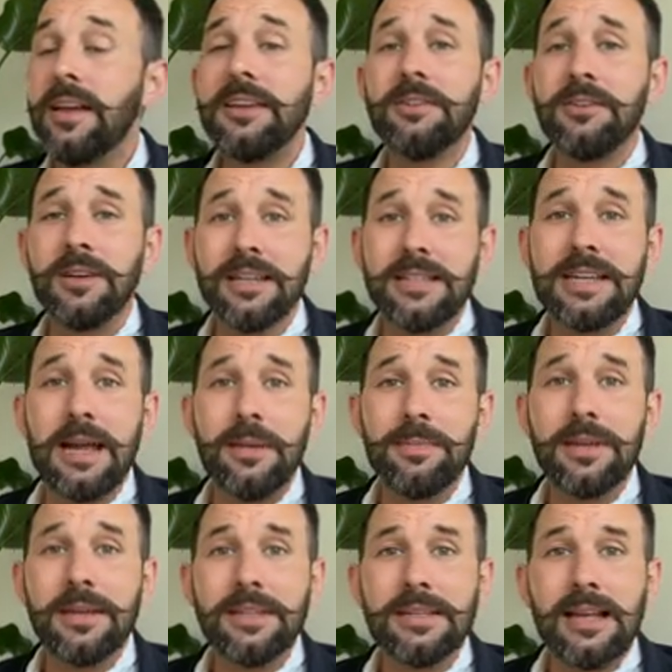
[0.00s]
dog is
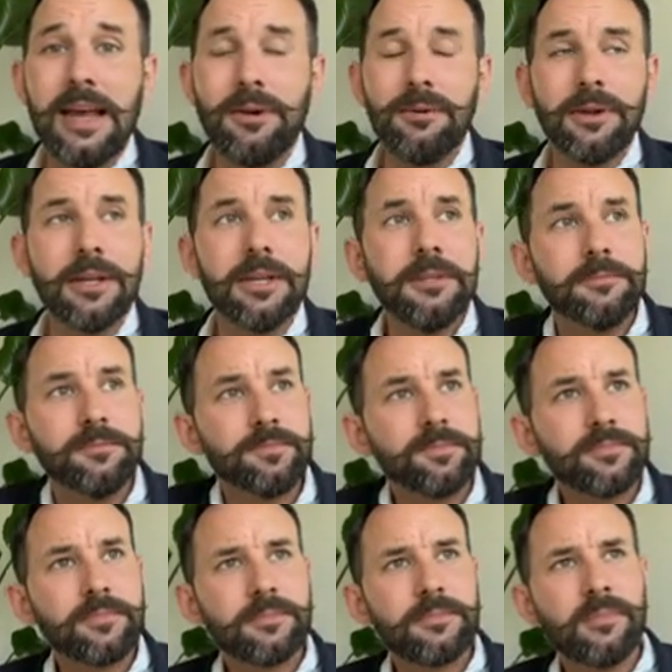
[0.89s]
Happy as Larry.
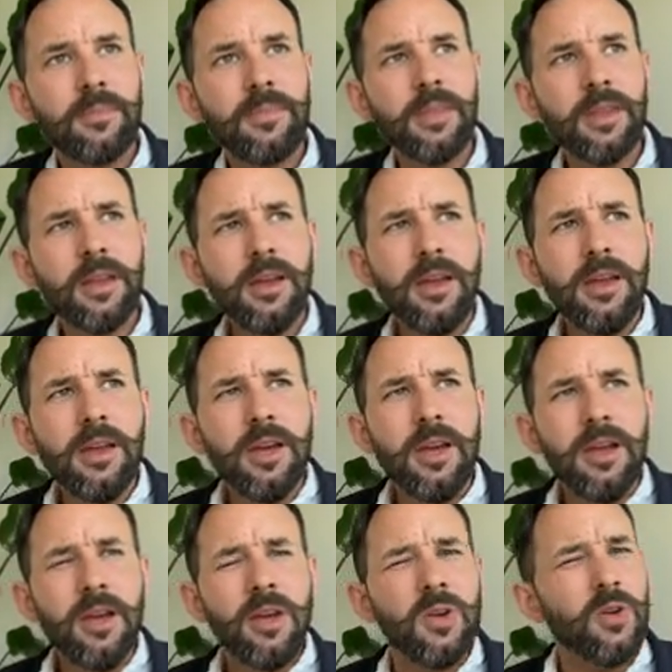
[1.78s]

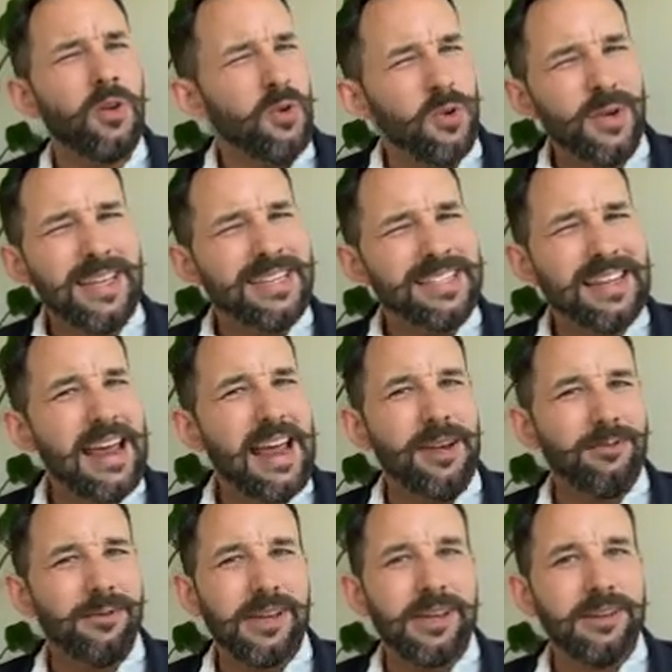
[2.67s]
Who is
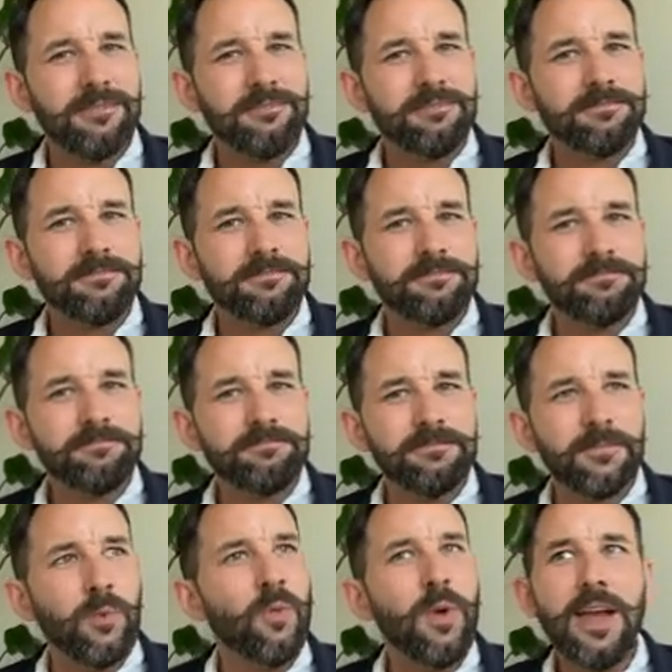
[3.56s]
Larry?
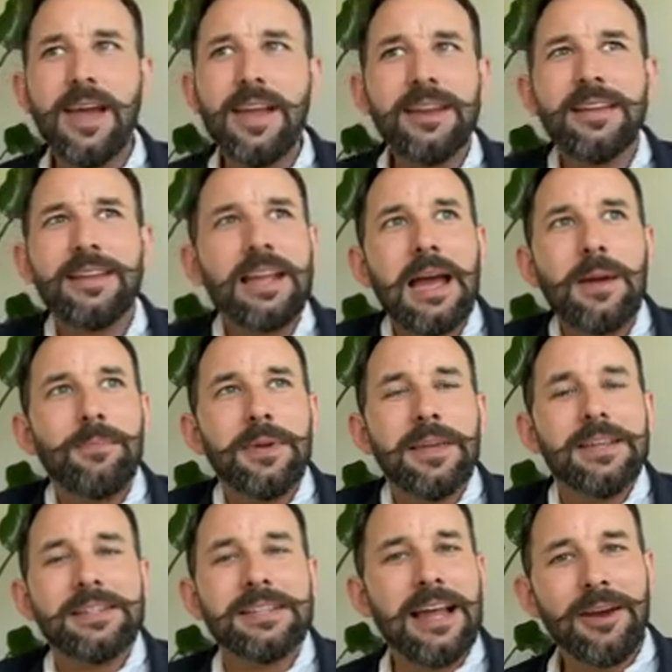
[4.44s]
Where did
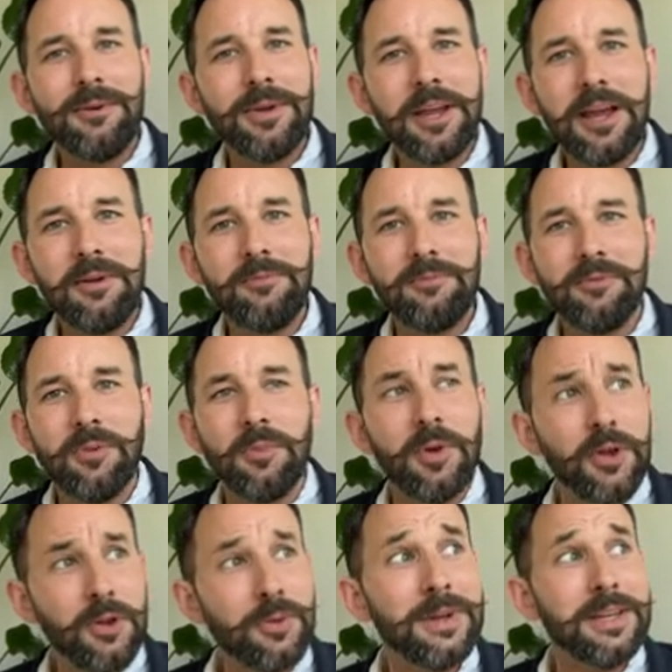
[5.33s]
Happy as Larry come from?
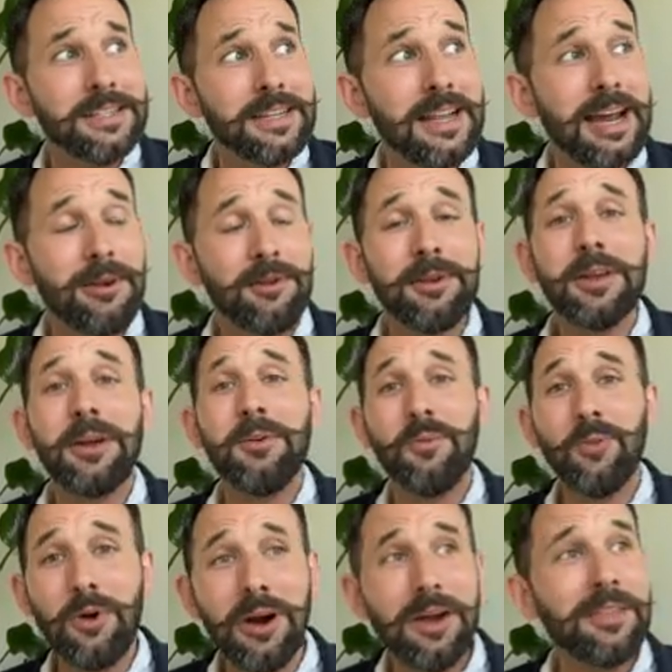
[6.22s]
Who is Larry,
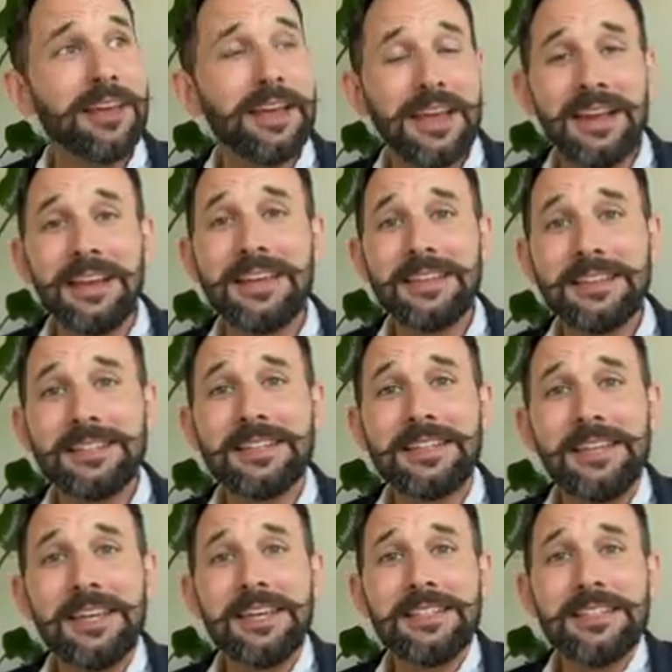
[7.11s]
and why the hell is
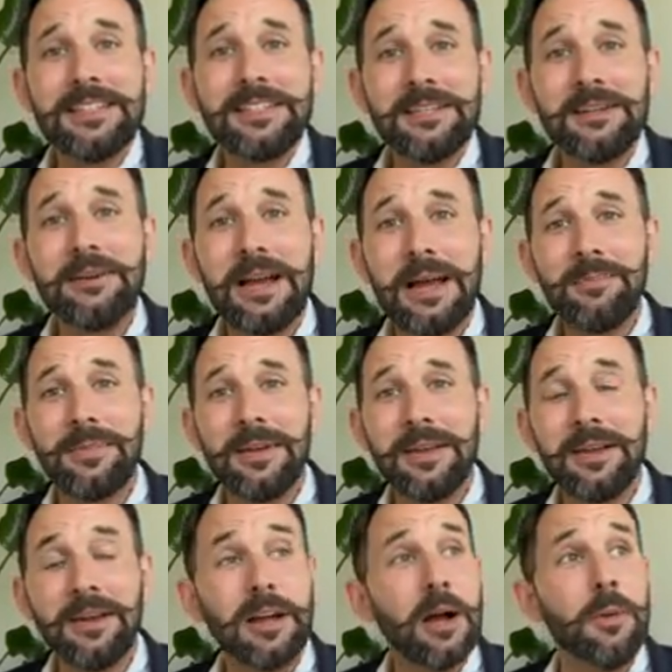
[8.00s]
he so happy?
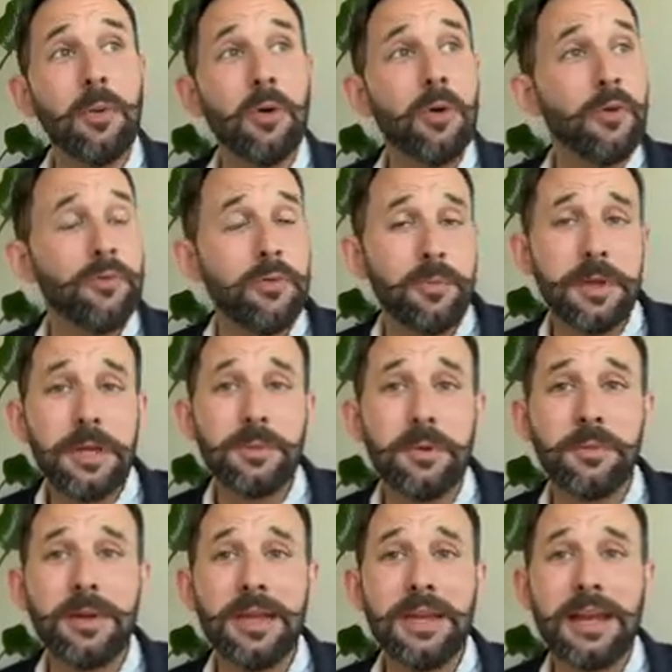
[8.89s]
I'm all for people
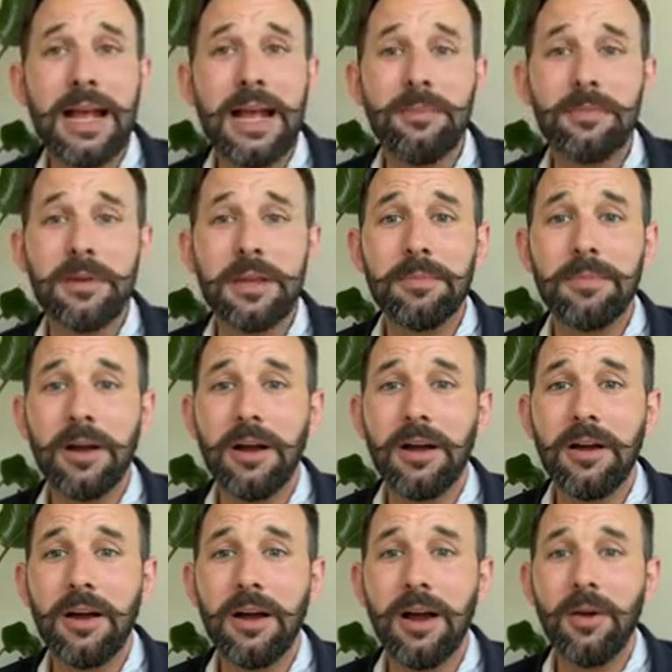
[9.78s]
being happy,
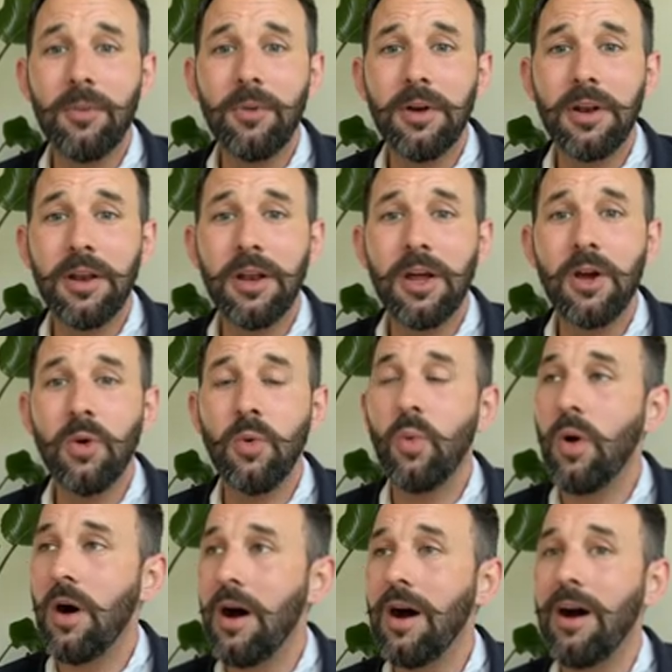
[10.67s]
but I want to know
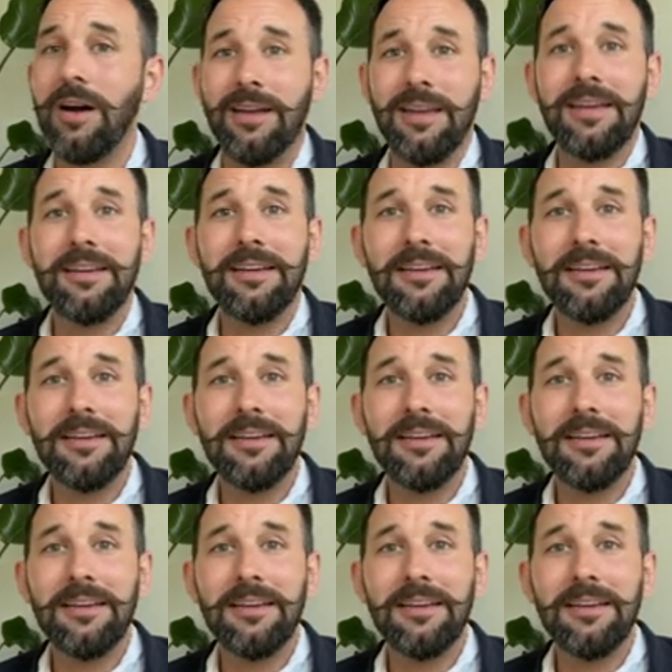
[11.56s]
why